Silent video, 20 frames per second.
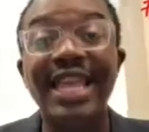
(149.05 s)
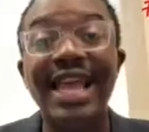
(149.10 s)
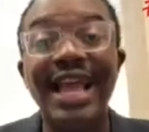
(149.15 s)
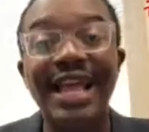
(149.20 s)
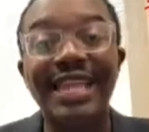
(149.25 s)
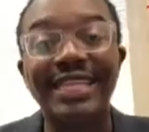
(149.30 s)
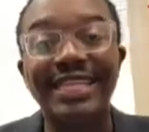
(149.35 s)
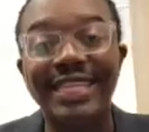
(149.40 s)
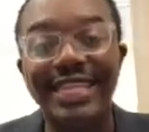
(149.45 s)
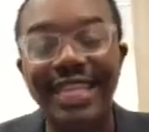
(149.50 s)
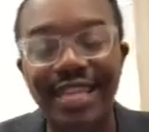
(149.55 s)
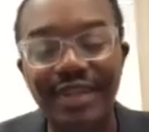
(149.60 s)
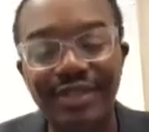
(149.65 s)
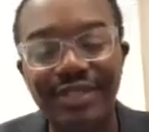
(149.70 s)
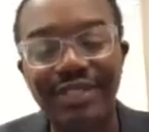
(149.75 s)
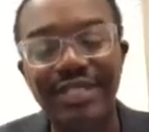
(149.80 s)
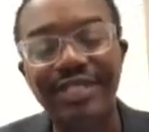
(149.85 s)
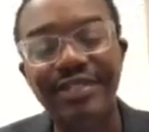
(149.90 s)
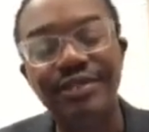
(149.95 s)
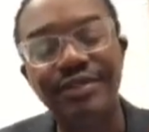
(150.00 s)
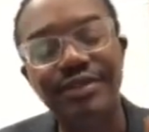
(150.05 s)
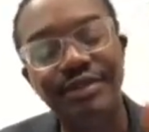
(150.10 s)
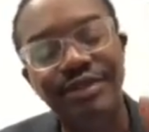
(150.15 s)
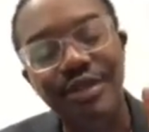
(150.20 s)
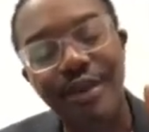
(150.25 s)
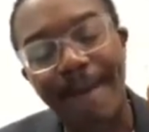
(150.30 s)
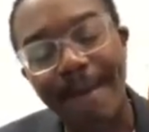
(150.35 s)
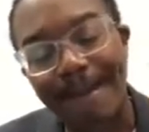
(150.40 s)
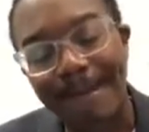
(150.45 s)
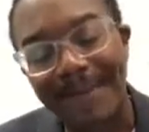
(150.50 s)
I guarantee you
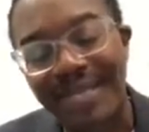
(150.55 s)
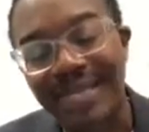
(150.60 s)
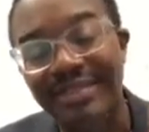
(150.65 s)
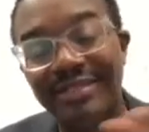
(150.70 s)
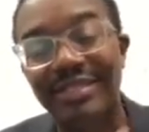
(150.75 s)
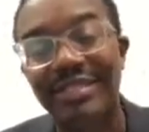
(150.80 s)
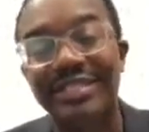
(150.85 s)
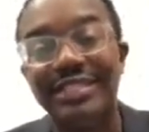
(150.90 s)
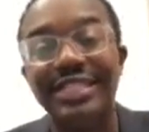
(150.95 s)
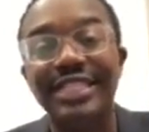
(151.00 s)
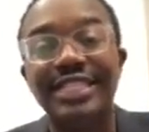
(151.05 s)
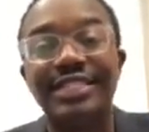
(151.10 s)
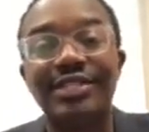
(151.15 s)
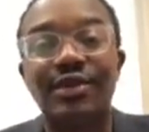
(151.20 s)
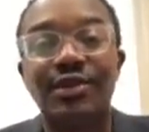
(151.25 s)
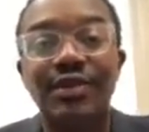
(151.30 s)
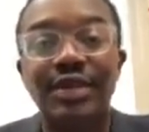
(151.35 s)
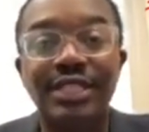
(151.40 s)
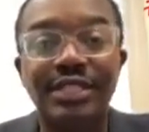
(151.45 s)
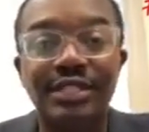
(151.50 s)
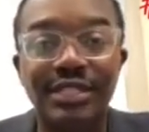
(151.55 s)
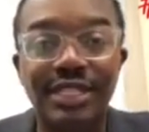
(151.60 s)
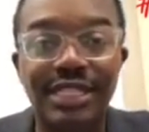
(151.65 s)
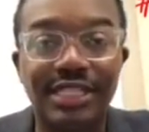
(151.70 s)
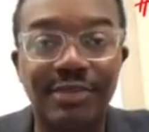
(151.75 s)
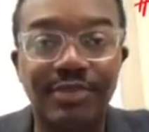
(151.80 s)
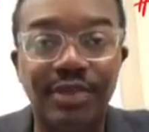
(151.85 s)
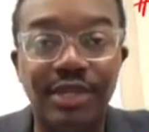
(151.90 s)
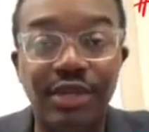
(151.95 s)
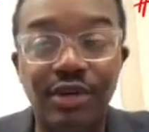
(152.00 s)
your business is going to
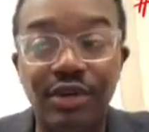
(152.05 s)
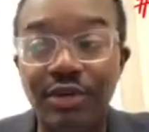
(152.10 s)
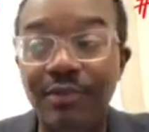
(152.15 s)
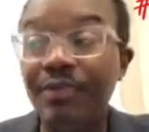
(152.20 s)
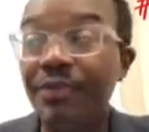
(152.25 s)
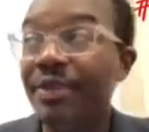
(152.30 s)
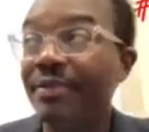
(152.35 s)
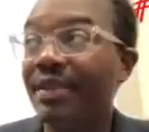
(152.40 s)
explode